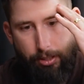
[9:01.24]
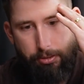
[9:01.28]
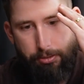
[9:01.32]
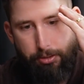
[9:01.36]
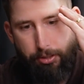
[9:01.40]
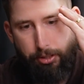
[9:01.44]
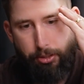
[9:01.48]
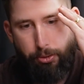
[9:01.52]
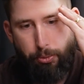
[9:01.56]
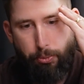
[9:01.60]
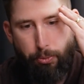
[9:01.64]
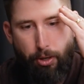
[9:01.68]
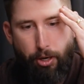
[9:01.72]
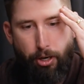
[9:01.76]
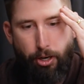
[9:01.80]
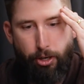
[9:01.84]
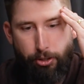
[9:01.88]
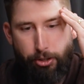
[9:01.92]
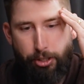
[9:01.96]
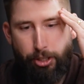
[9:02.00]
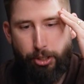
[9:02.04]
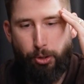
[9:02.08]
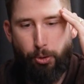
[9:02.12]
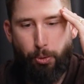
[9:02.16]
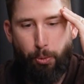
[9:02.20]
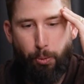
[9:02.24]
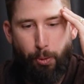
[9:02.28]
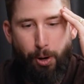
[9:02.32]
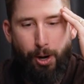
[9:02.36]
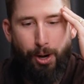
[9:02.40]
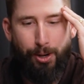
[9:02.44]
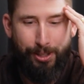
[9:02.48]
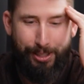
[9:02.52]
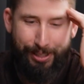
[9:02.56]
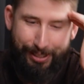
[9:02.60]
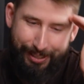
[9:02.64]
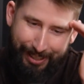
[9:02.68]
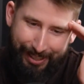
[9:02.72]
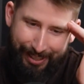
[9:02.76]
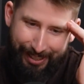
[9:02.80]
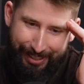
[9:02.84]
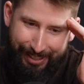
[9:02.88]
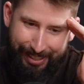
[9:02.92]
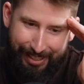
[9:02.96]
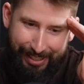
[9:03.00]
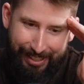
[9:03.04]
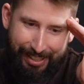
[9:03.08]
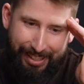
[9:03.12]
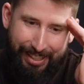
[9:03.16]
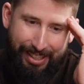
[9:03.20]
You are the quality
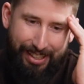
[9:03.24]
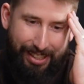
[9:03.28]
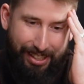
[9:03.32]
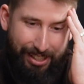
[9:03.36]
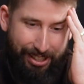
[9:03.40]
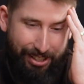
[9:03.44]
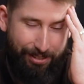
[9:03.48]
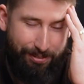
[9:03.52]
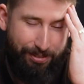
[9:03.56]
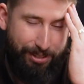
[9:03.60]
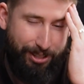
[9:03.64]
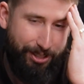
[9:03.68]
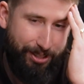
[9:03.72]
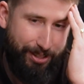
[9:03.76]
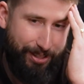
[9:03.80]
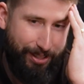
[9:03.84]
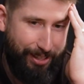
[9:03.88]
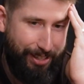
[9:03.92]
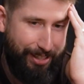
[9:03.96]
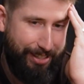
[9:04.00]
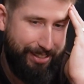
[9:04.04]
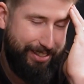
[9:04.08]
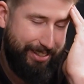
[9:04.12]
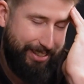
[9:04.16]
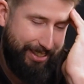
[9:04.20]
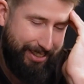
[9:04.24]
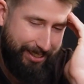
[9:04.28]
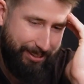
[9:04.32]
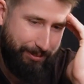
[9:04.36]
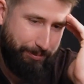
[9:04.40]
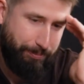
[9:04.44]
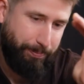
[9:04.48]
of your thoughts.